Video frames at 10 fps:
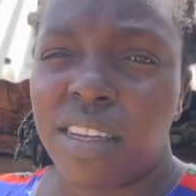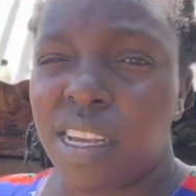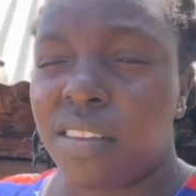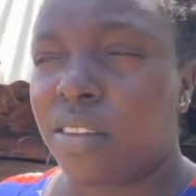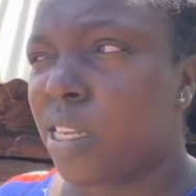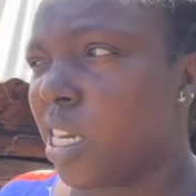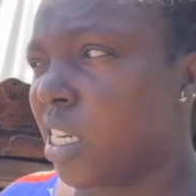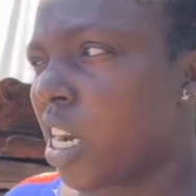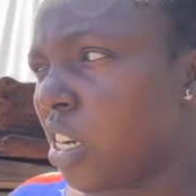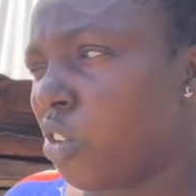takes
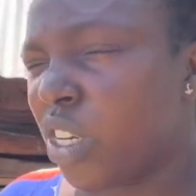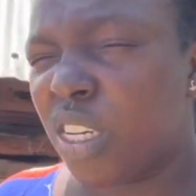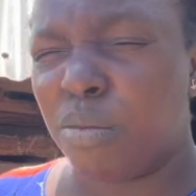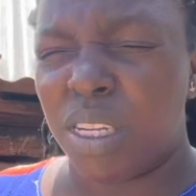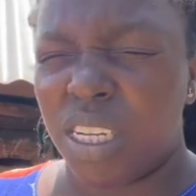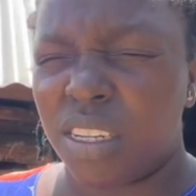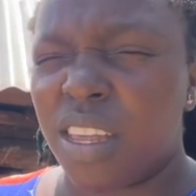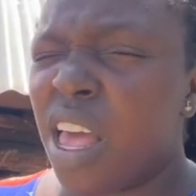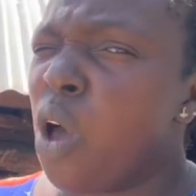literally 20 minutes